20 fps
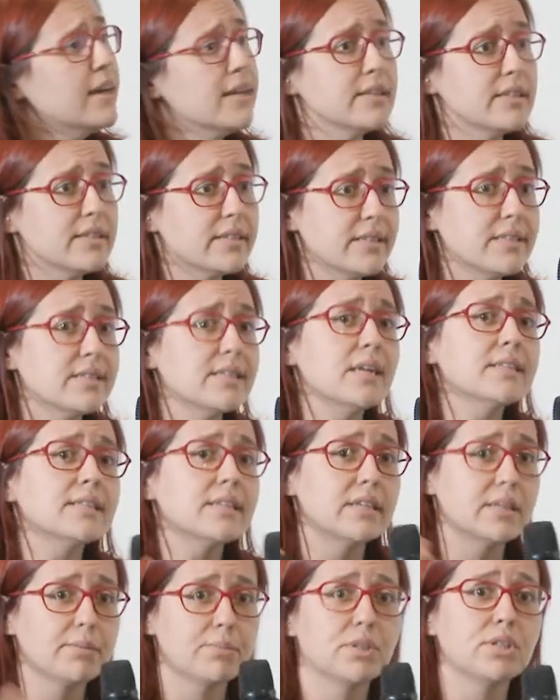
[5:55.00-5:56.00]
the results
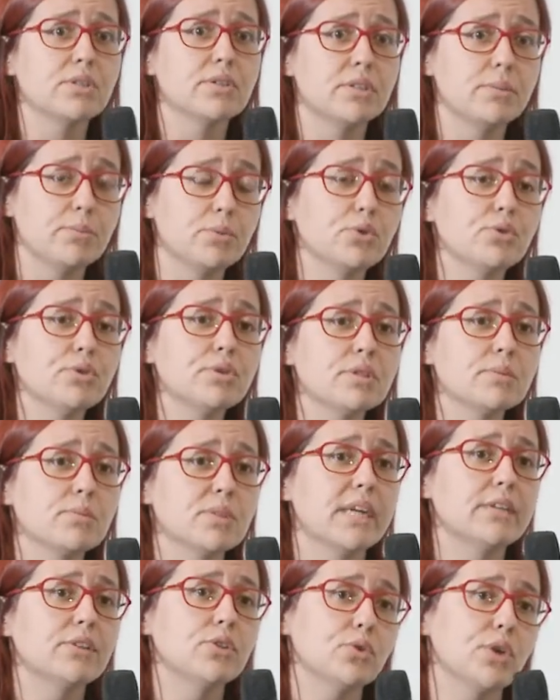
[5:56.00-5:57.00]
are reproducible,
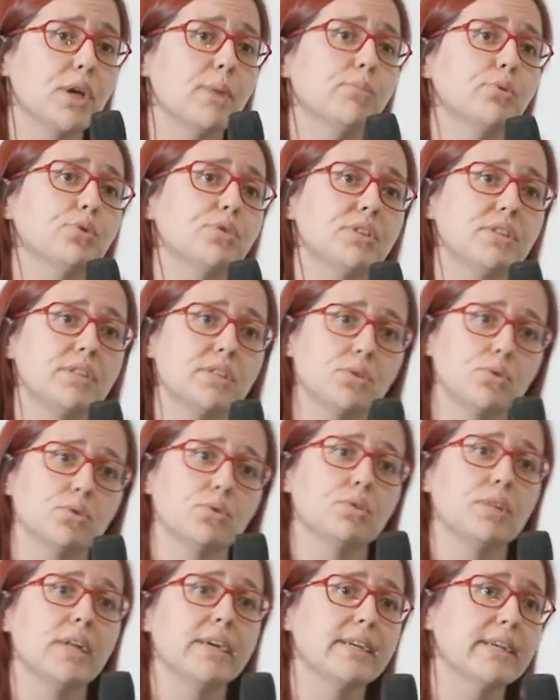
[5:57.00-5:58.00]
and you can put this
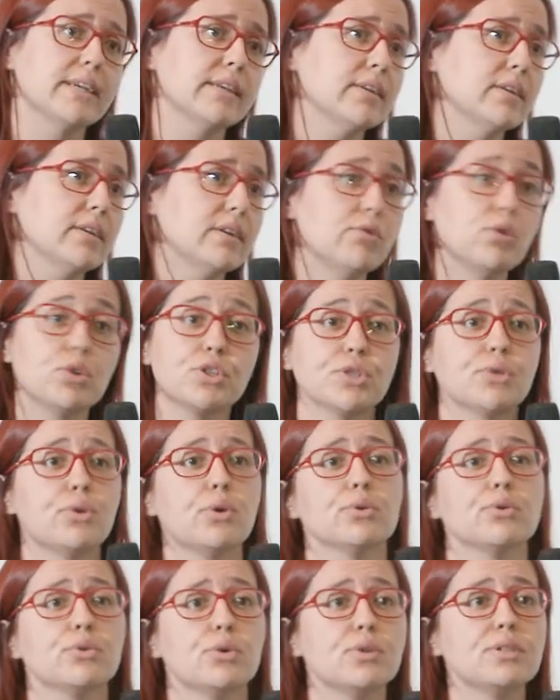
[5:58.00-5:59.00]
to like a version
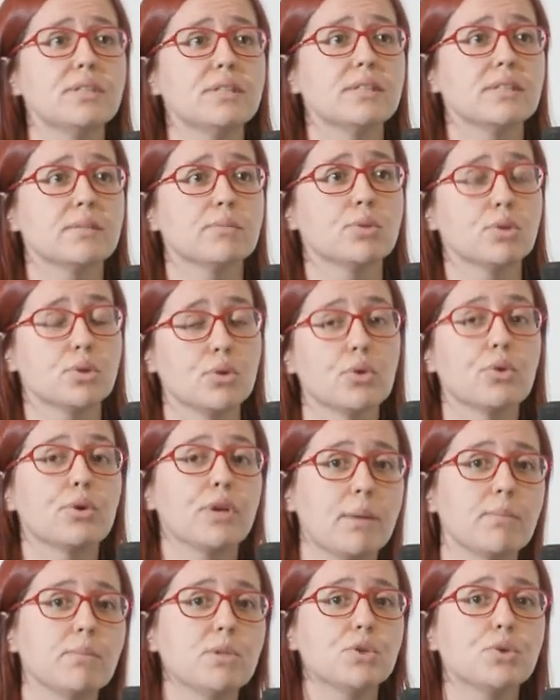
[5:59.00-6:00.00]
control system, so you
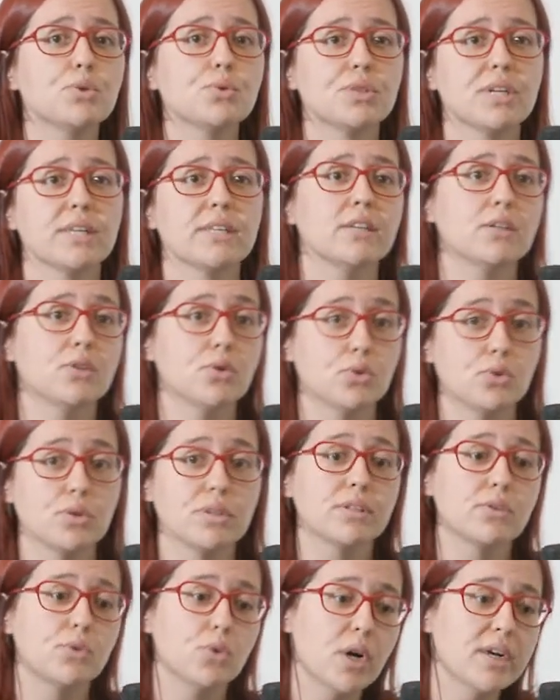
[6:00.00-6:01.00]
can be sure that
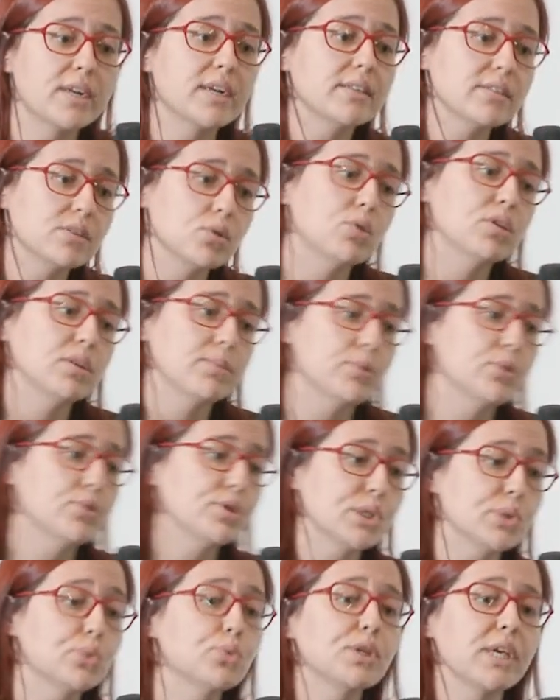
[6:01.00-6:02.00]
you are not the only
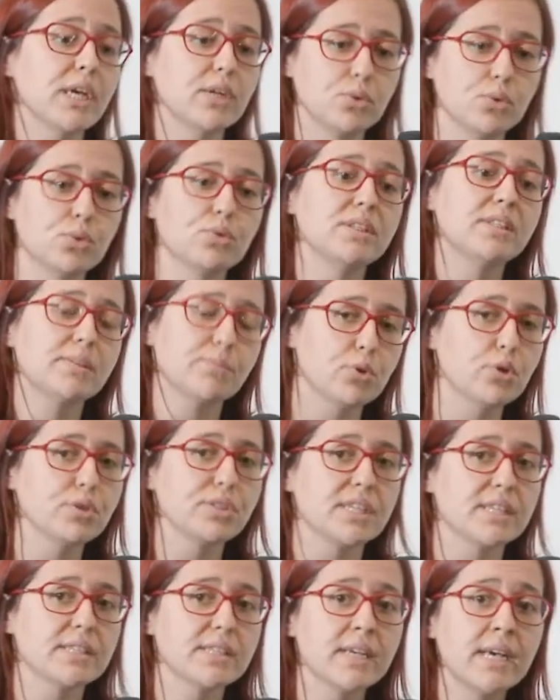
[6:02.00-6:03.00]
person who can do this
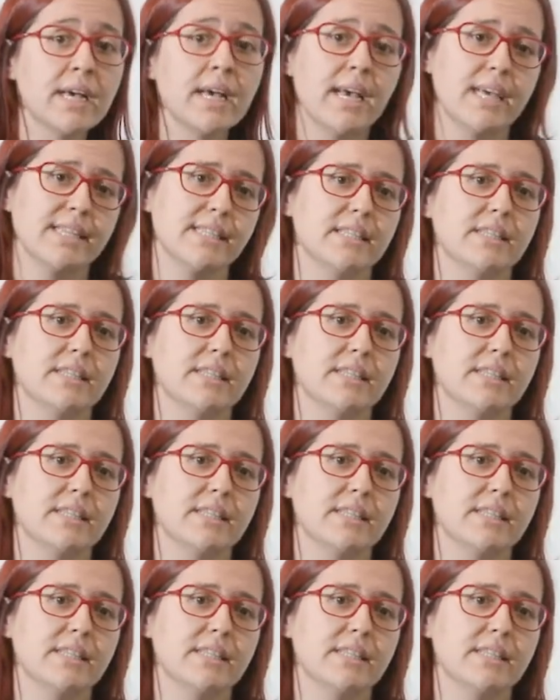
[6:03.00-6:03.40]
process. As a